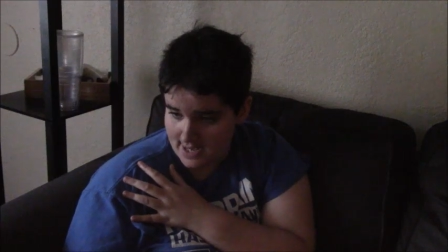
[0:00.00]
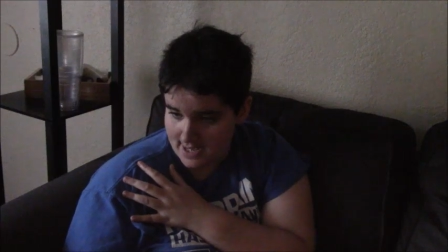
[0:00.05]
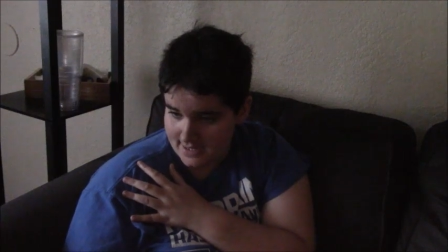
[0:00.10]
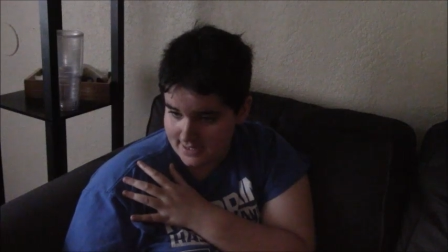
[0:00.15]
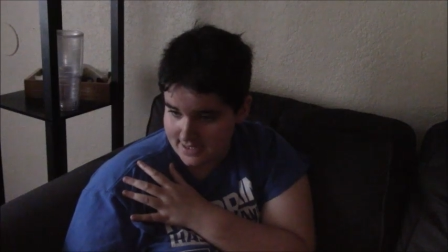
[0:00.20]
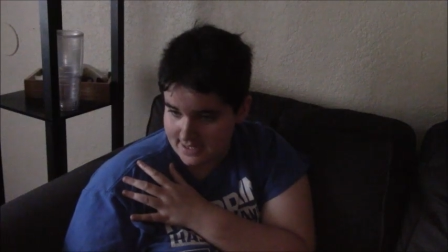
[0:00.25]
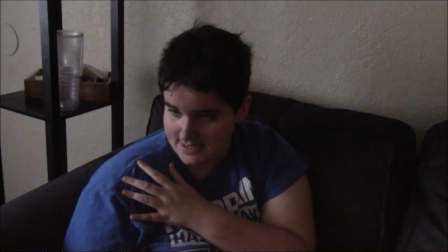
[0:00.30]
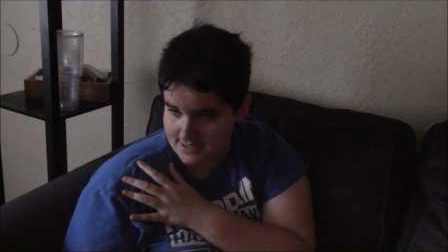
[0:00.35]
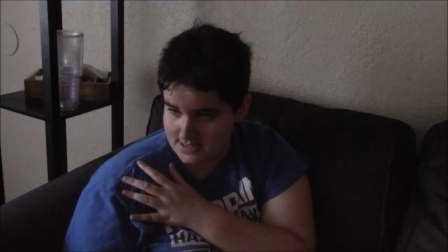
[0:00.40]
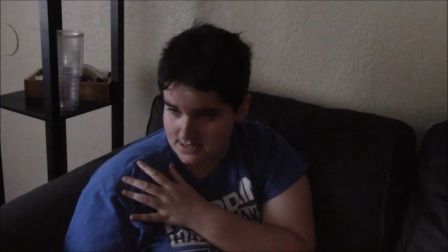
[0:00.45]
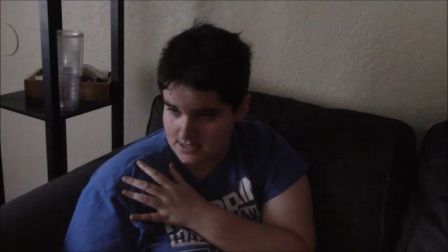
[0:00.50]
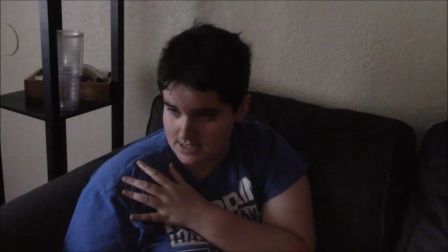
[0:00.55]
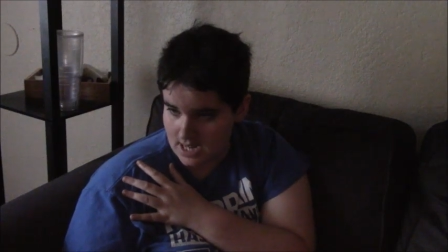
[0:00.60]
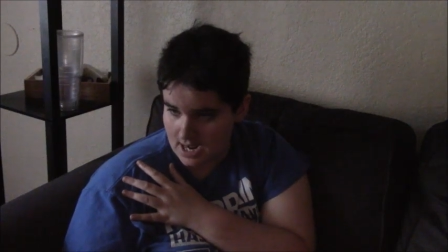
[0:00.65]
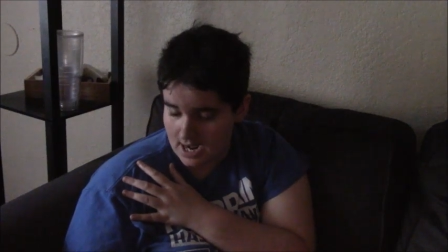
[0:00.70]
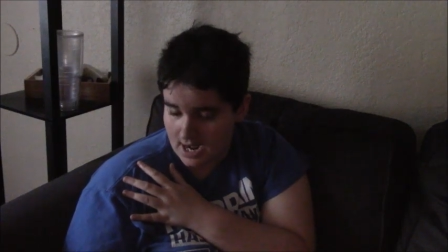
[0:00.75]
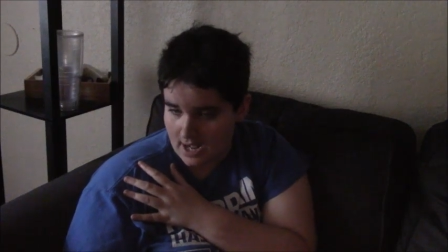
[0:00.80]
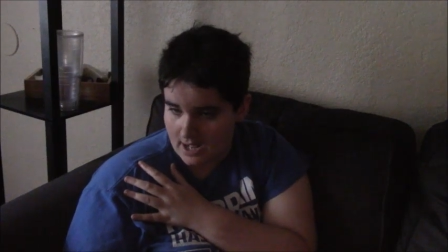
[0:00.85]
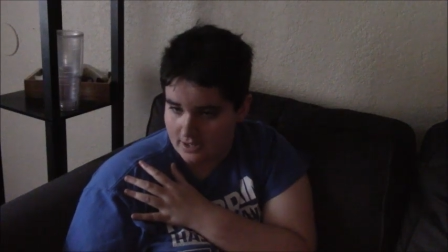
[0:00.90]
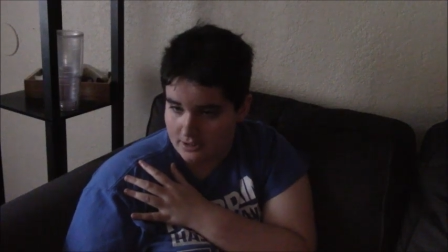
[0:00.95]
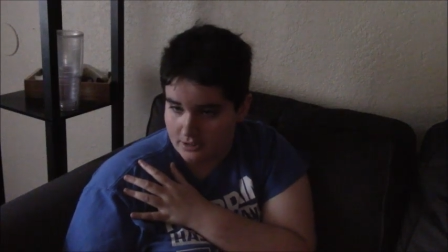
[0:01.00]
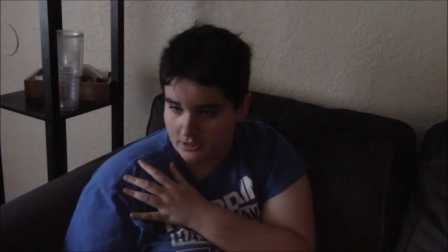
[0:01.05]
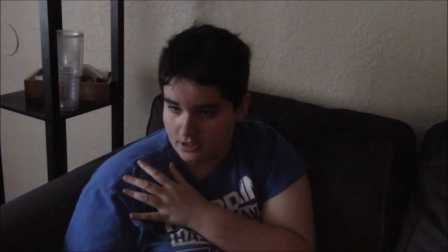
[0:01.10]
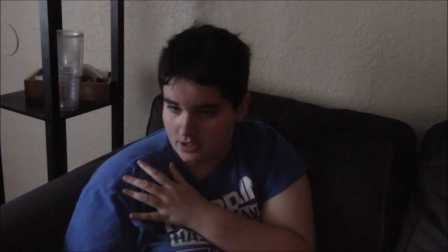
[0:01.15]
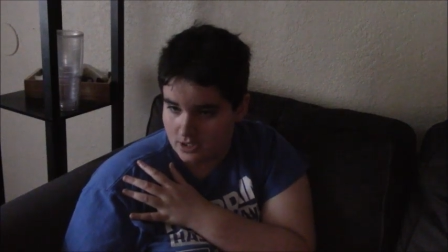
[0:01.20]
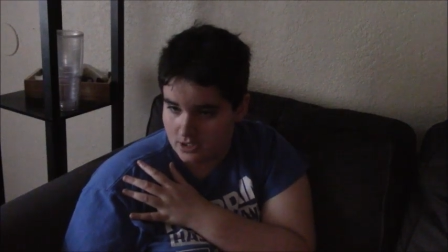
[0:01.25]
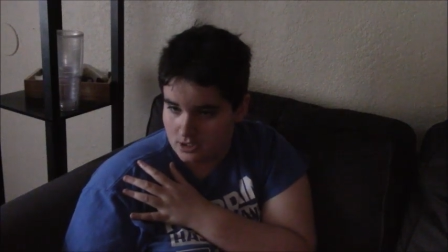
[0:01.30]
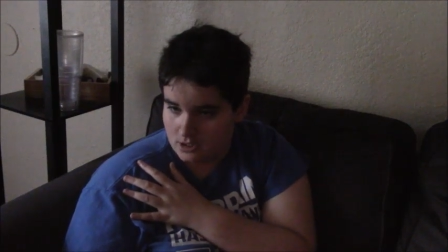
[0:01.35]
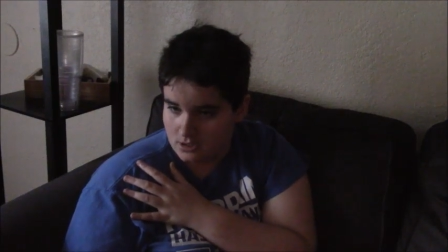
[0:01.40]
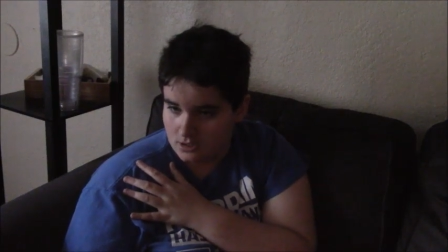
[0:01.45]
and gets sad
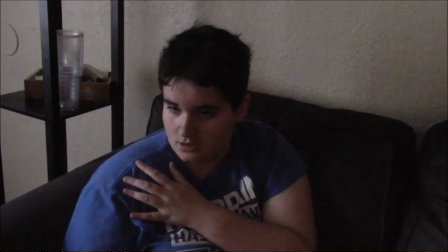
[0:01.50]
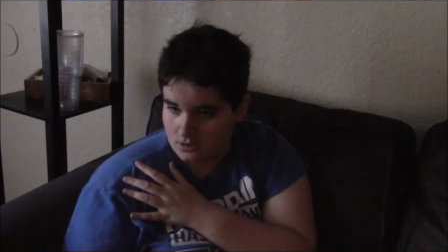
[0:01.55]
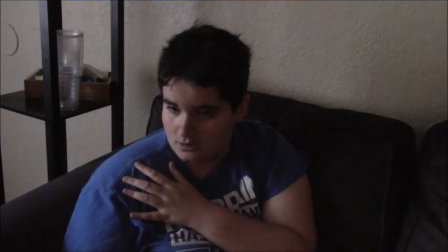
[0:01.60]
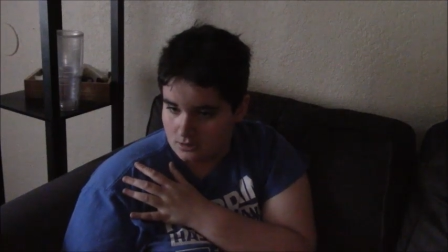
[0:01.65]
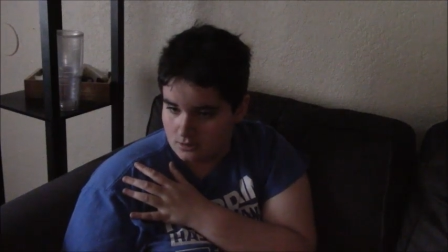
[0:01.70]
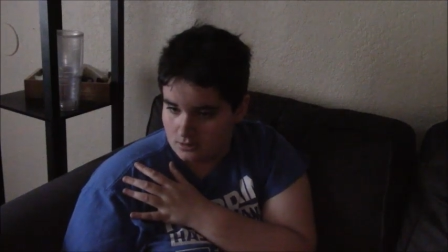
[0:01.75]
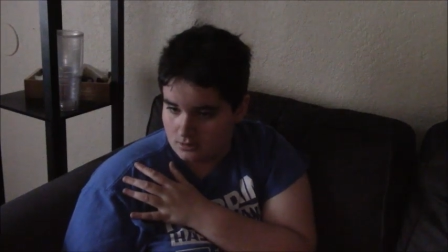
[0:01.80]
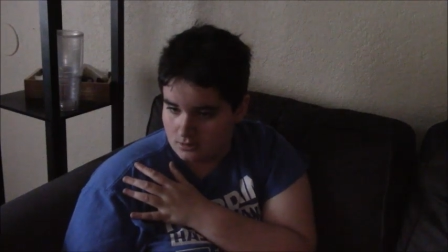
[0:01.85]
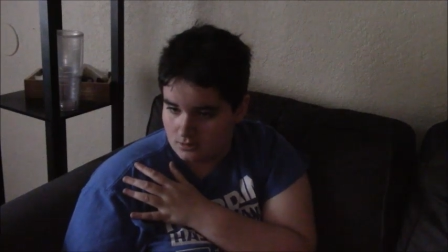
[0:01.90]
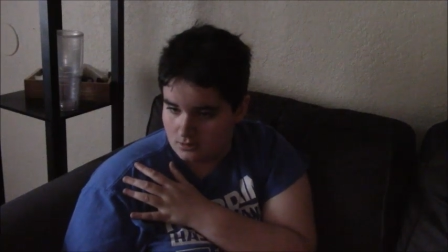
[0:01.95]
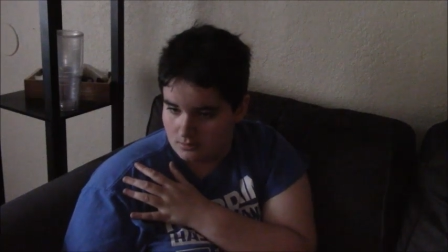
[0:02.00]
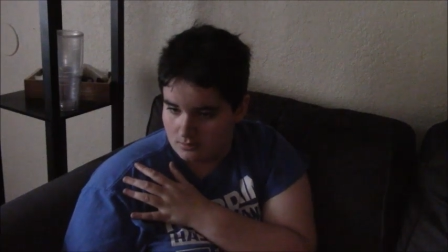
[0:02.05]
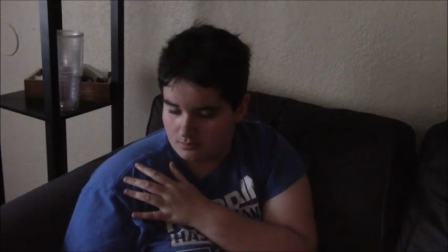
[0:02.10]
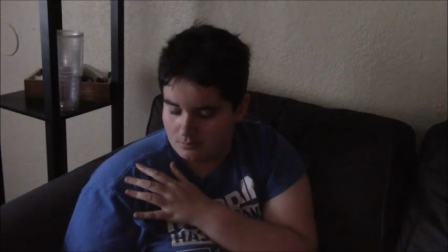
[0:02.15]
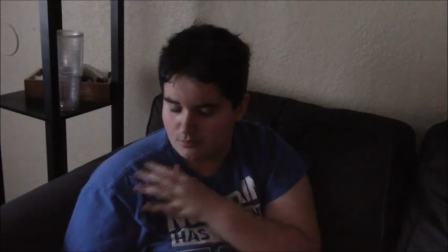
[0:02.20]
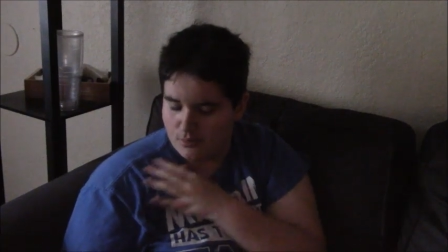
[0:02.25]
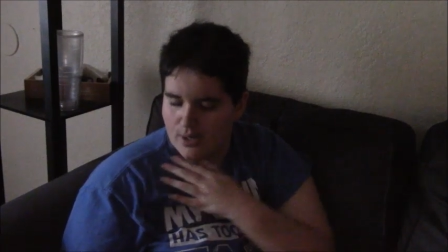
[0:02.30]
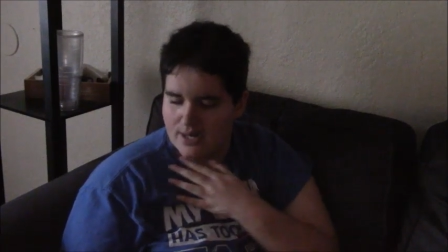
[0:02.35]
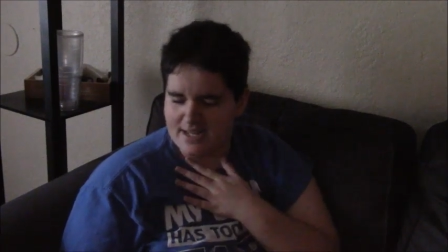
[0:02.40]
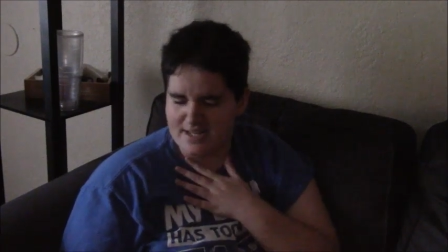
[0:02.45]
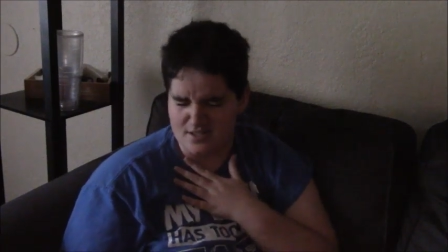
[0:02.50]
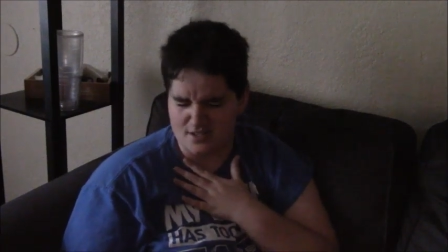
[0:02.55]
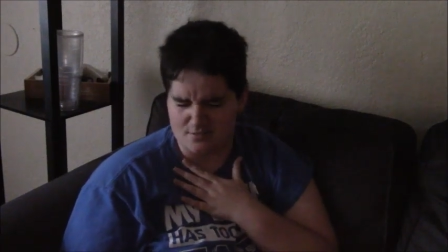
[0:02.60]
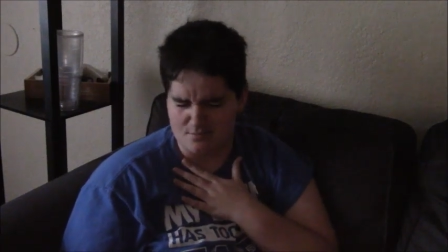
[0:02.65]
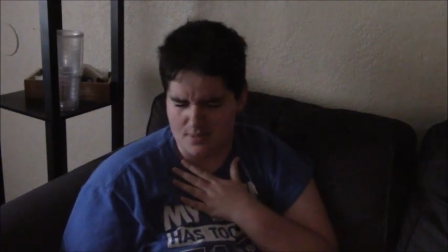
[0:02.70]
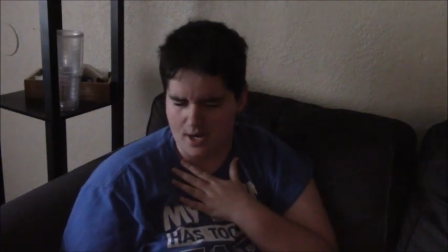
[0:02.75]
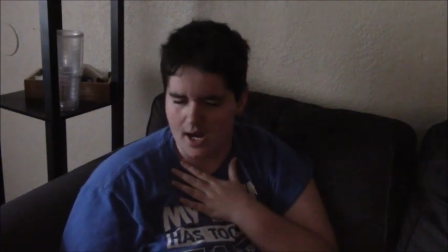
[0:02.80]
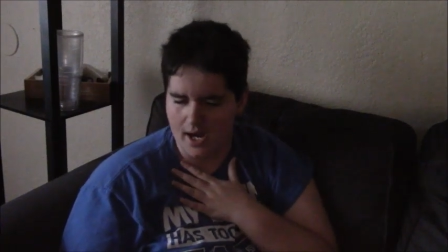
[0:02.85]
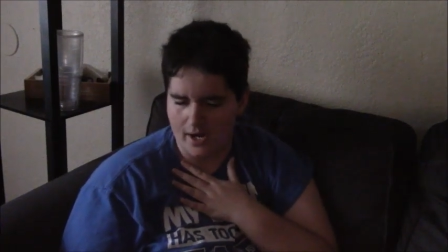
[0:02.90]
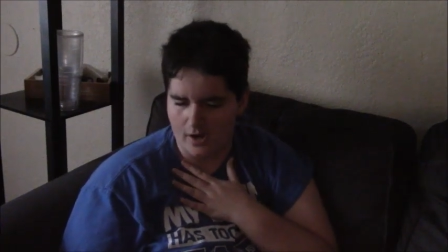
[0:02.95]
breaks
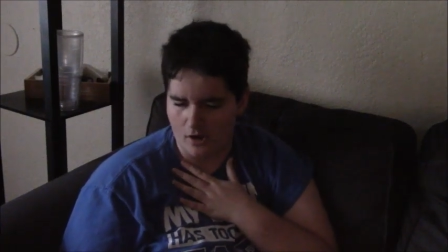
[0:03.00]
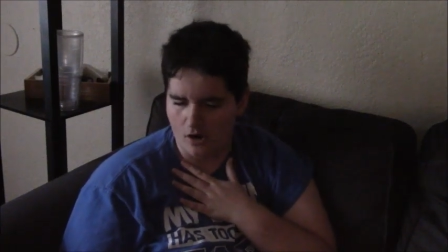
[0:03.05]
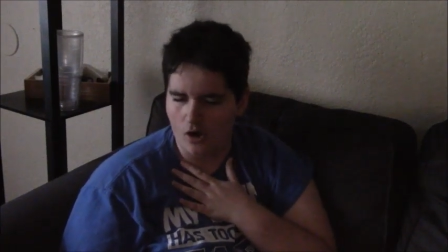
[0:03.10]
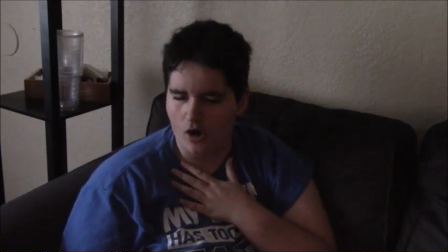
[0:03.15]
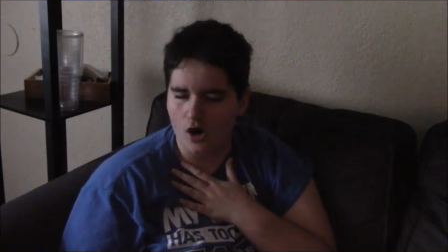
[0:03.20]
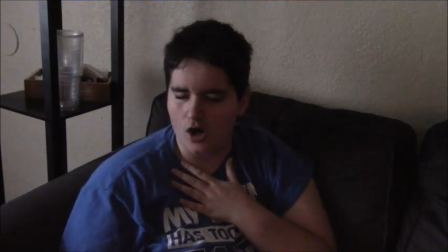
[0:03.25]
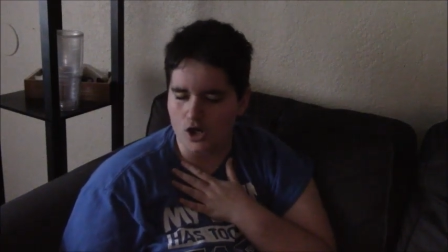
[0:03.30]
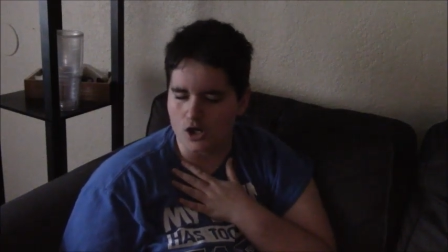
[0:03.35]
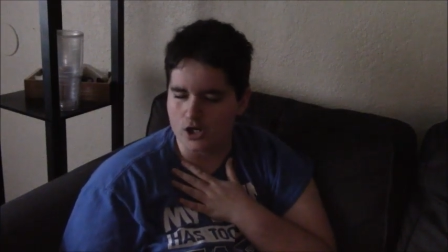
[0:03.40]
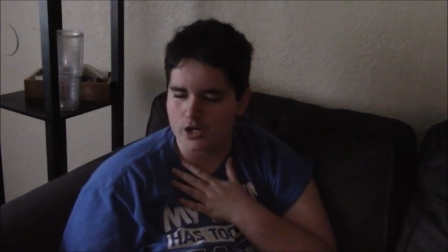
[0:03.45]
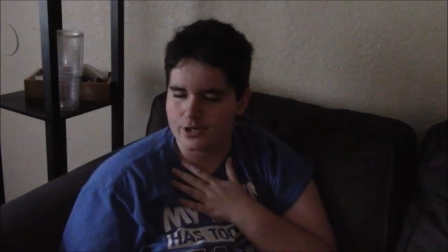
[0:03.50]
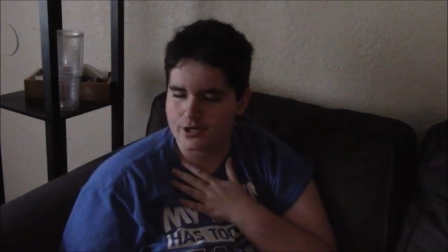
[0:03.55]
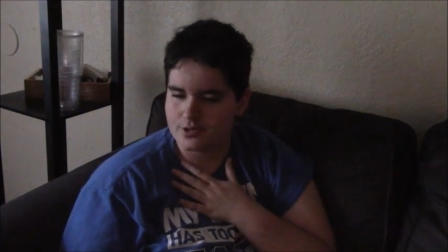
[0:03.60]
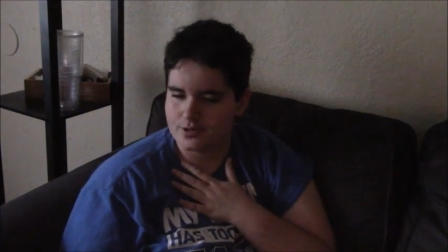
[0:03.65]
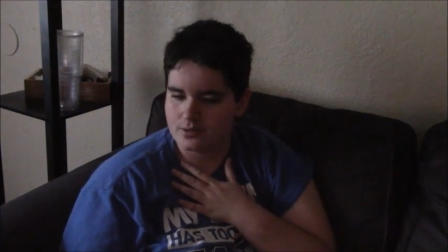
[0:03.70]
my heart